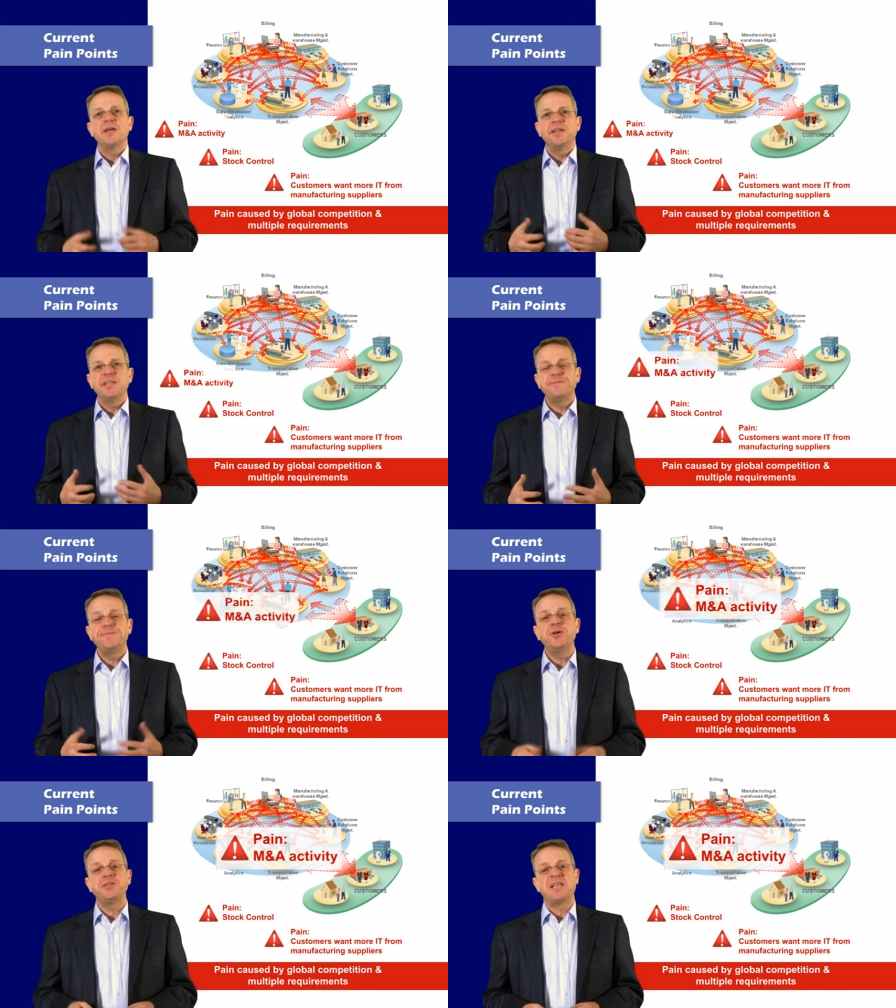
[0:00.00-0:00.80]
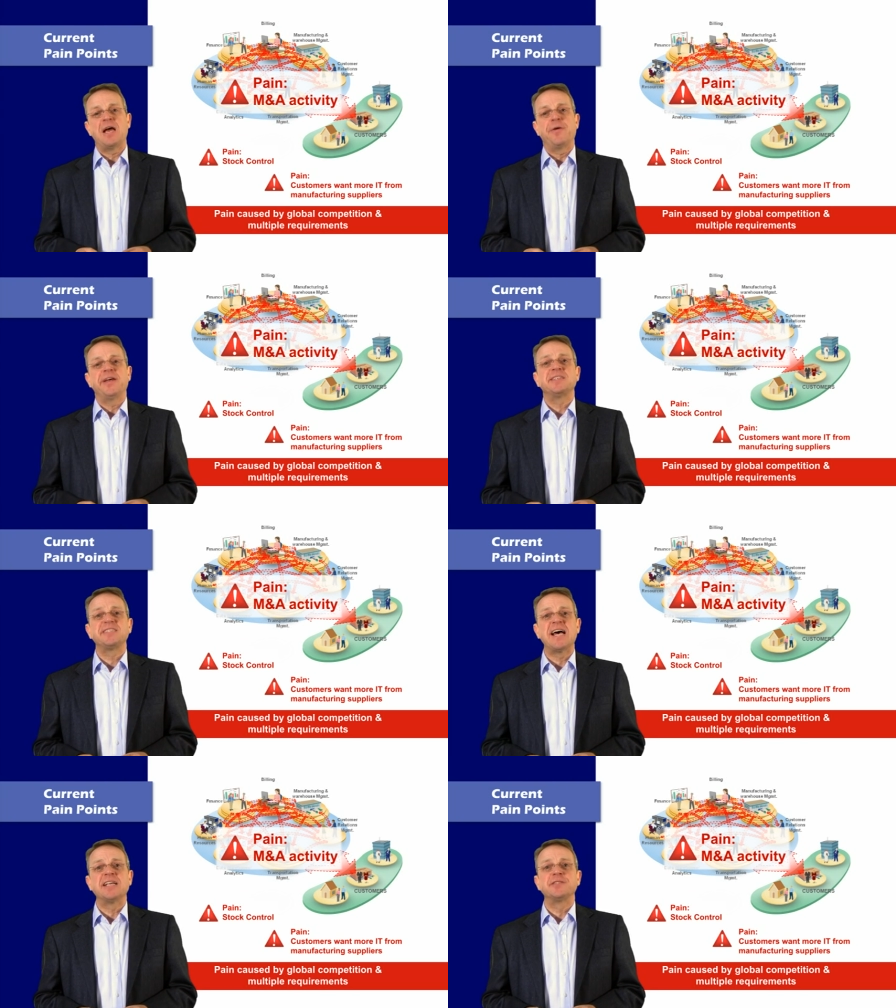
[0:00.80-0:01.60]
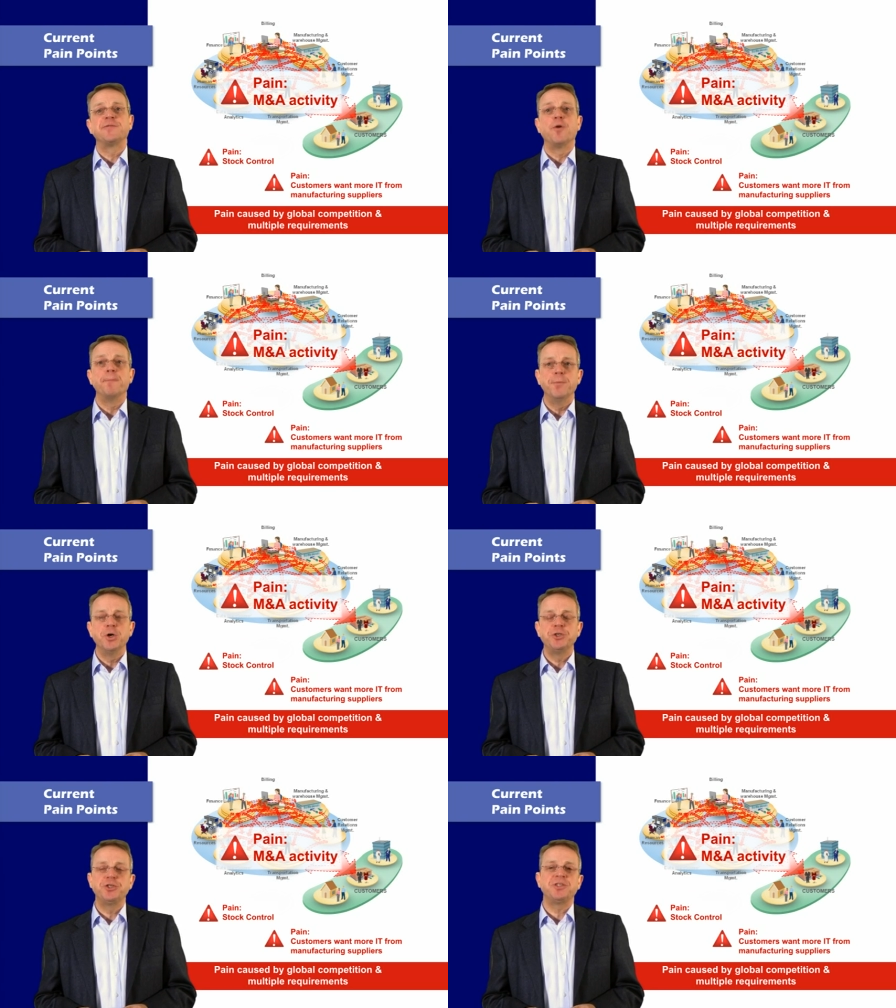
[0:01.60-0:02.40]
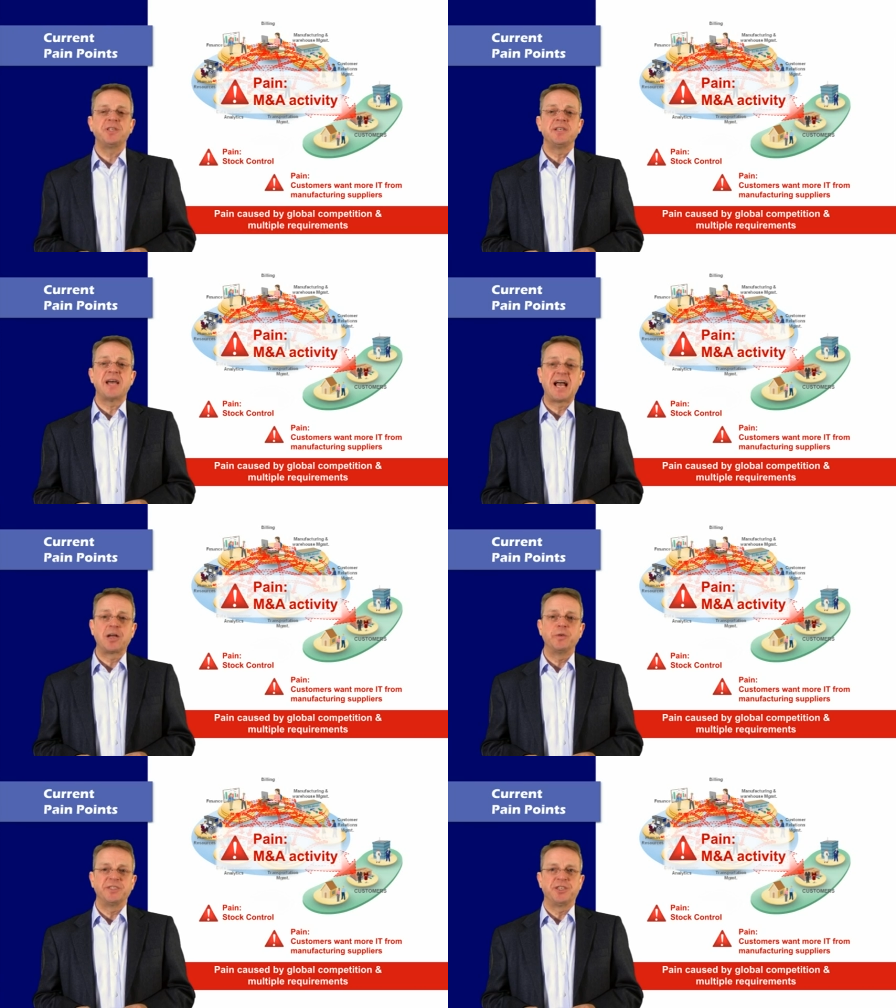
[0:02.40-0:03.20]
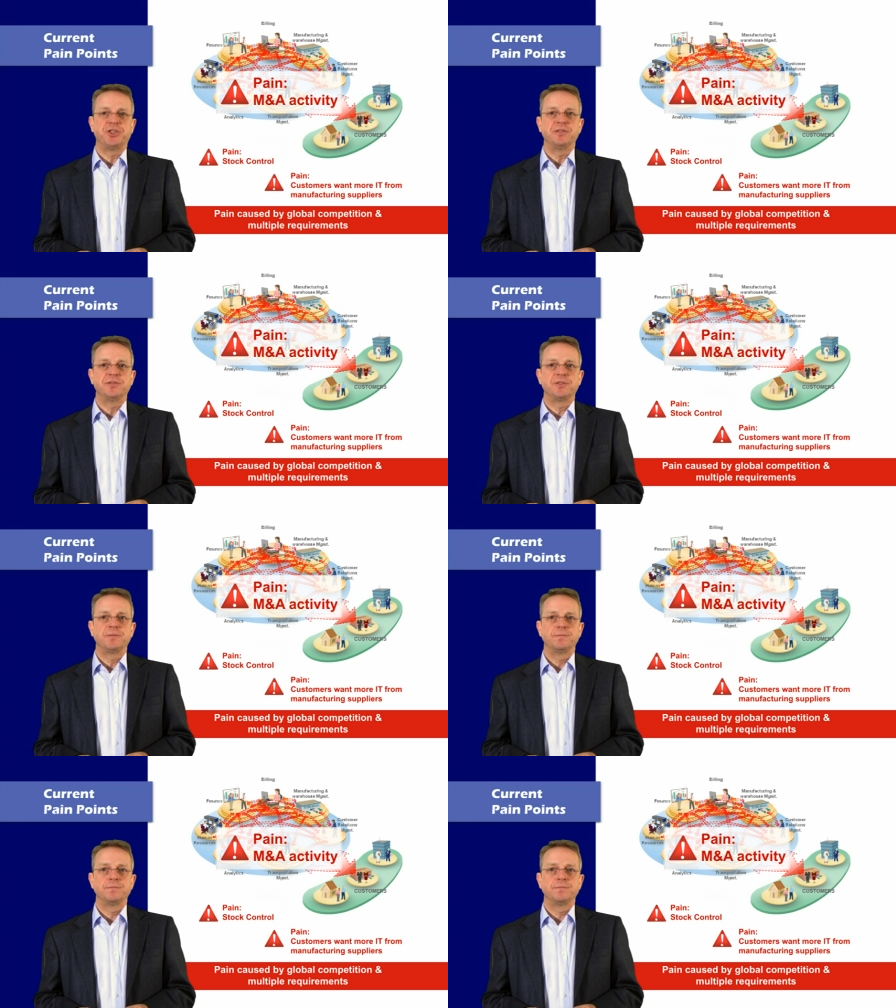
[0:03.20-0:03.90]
This first area stands for mergers and acquisitions.